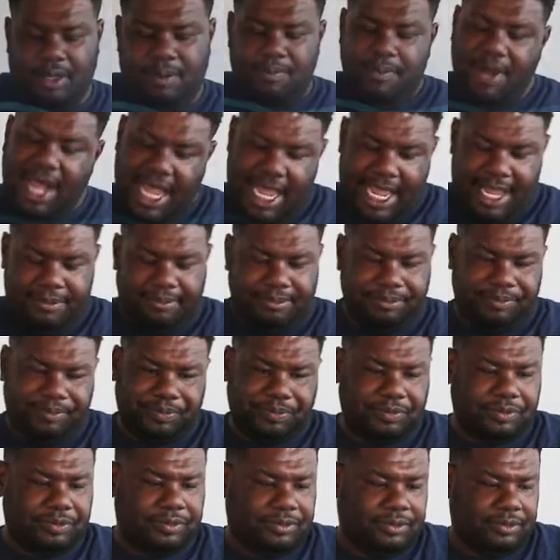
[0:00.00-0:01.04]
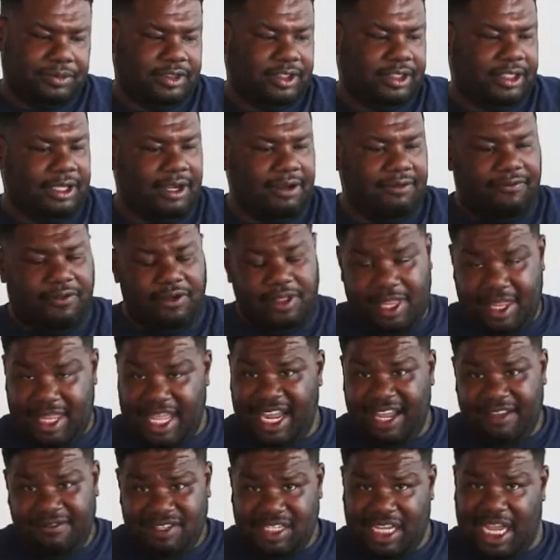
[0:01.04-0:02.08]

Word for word: But for the sake of